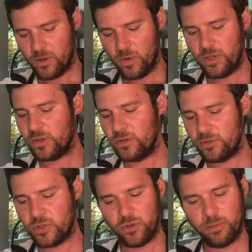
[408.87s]
What you can
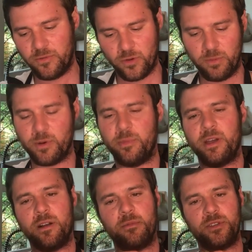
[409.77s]
do too before you
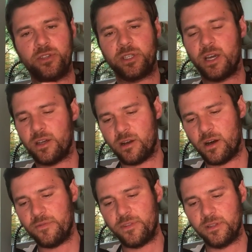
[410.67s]
prepare them is just cut off